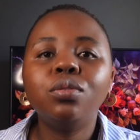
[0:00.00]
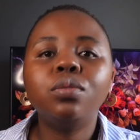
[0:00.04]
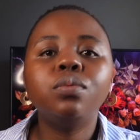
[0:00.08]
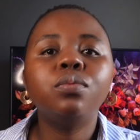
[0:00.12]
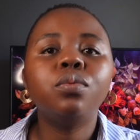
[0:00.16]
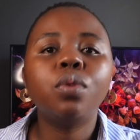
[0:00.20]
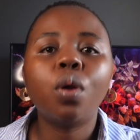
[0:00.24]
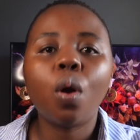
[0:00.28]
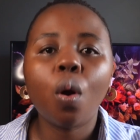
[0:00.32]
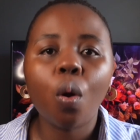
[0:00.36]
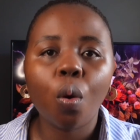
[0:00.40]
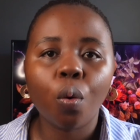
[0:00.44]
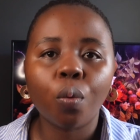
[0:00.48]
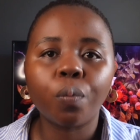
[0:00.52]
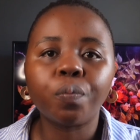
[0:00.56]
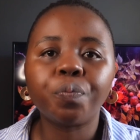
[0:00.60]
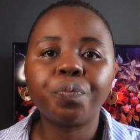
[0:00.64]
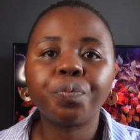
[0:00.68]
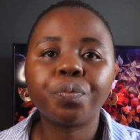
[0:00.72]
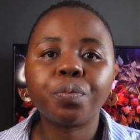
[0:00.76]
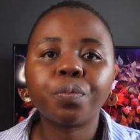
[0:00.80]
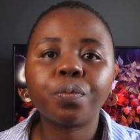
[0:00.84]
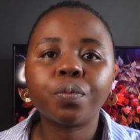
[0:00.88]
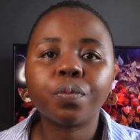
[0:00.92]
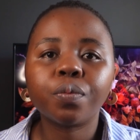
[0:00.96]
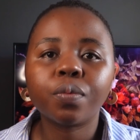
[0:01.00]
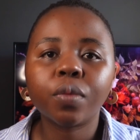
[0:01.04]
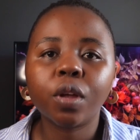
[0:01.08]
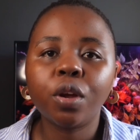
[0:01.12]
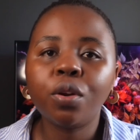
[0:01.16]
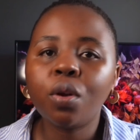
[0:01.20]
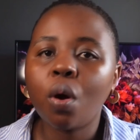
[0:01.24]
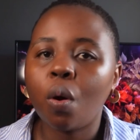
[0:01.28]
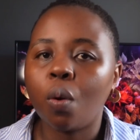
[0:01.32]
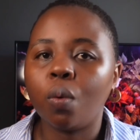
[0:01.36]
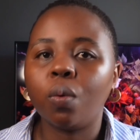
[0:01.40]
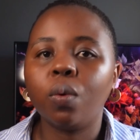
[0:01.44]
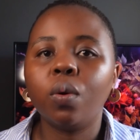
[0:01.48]
No.
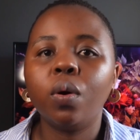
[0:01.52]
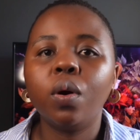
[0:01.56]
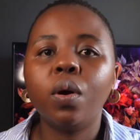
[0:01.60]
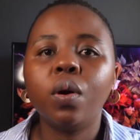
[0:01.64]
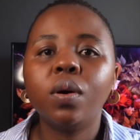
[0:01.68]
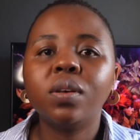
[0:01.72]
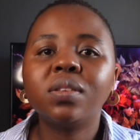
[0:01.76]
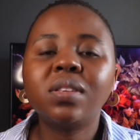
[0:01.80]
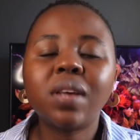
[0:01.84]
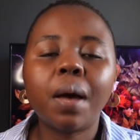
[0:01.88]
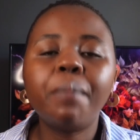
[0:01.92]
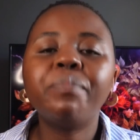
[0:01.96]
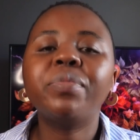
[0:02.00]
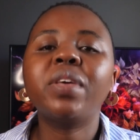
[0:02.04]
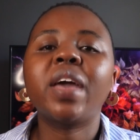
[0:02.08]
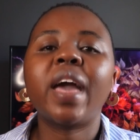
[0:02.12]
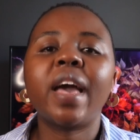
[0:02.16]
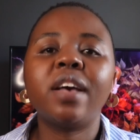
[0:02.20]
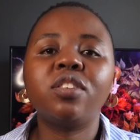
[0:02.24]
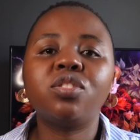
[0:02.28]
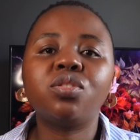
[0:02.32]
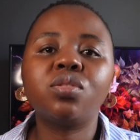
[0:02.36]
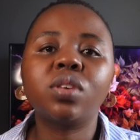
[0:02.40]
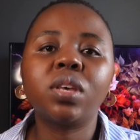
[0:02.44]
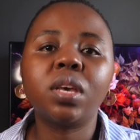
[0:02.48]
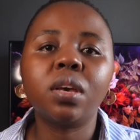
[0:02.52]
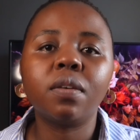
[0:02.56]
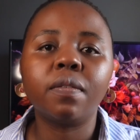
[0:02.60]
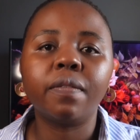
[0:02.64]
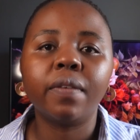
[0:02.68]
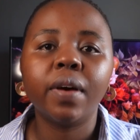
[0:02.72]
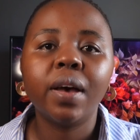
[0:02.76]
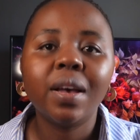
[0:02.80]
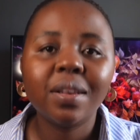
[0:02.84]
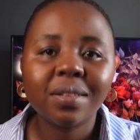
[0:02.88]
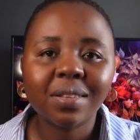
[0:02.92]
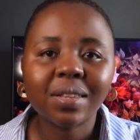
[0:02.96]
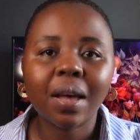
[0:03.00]
Something has to
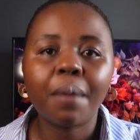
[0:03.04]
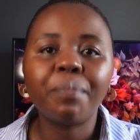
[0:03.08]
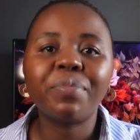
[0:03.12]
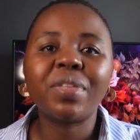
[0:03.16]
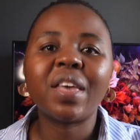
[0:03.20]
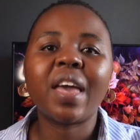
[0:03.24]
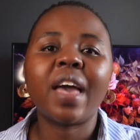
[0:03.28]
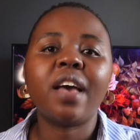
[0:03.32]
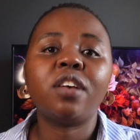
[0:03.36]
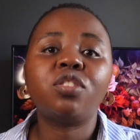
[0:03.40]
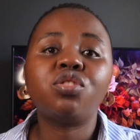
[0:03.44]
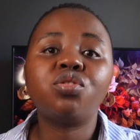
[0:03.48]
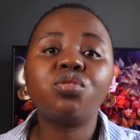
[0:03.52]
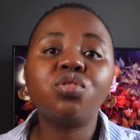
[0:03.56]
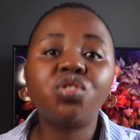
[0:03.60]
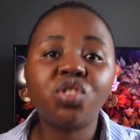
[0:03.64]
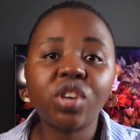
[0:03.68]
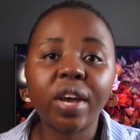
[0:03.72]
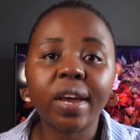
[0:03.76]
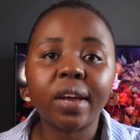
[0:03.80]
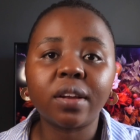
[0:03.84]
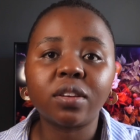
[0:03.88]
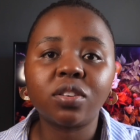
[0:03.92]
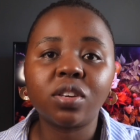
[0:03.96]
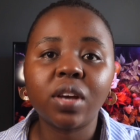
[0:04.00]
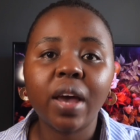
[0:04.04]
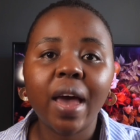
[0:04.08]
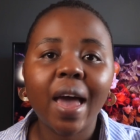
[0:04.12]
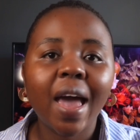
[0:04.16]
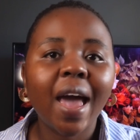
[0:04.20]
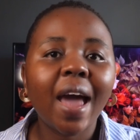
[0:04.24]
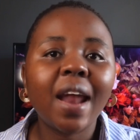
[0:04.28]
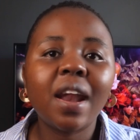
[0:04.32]
give, something has to change.